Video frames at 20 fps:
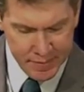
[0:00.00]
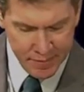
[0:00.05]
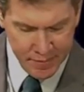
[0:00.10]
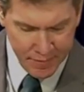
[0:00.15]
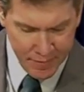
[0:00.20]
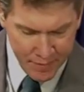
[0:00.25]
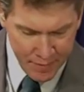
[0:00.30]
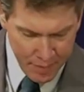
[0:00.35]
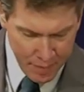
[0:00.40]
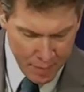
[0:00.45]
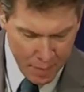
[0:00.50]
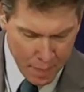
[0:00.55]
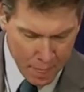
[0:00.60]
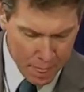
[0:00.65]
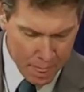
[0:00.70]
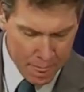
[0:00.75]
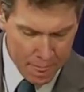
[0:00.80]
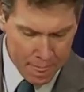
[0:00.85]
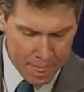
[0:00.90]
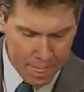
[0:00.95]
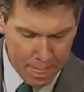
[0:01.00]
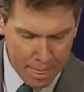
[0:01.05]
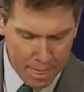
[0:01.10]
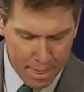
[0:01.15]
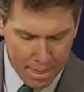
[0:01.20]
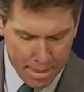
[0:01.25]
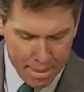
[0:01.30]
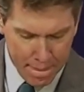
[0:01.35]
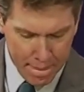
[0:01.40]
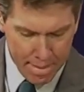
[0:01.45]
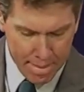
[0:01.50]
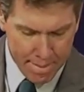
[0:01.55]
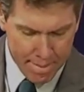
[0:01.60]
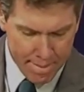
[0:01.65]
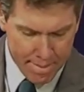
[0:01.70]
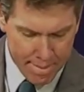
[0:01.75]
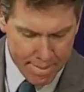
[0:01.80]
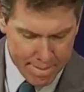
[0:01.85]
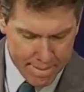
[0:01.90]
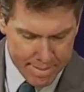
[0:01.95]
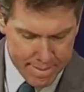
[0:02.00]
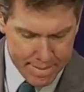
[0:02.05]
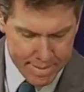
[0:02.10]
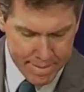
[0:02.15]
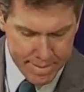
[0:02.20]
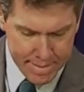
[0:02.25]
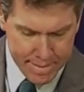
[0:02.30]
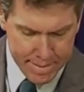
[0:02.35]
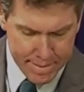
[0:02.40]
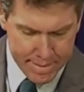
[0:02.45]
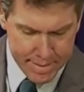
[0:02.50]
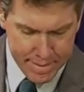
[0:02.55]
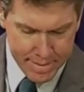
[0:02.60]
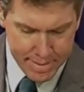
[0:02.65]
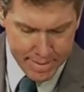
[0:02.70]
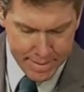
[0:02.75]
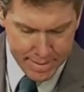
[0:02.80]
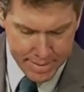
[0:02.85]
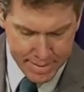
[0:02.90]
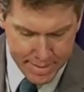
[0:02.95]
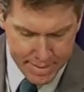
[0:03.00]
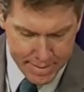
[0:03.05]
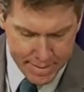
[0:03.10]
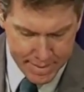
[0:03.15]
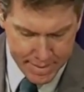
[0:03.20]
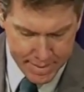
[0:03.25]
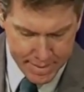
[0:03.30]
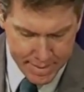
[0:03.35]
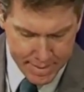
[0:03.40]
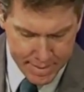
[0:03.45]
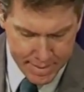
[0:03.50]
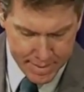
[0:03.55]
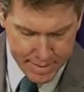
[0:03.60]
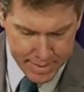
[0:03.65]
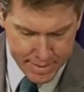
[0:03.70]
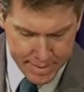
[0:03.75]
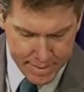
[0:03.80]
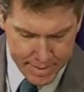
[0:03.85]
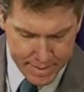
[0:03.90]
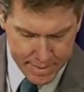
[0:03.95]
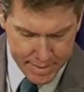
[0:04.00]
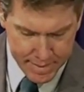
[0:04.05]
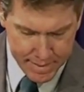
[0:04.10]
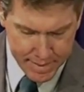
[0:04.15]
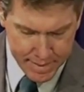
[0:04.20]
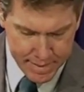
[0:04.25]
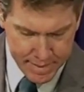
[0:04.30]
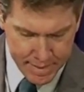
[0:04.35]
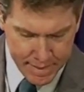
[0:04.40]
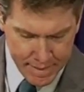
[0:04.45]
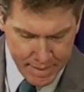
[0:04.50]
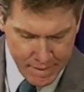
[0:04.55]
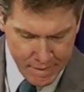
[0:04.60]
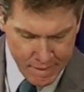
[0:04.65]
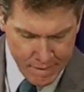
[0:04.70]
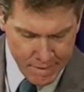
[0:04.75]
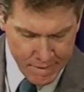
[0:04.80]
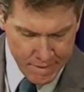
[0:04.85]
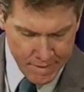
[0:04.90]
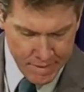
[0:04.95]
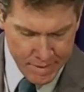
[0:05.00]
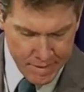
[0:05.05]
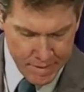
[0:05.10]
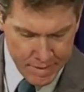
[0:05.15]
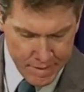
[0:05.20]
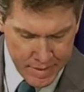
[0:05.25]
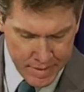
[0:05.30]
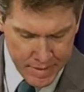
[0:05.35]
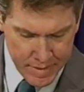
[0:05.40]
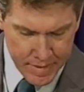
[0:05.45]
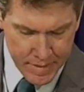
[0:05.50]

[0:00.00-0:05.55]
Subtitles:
(silence)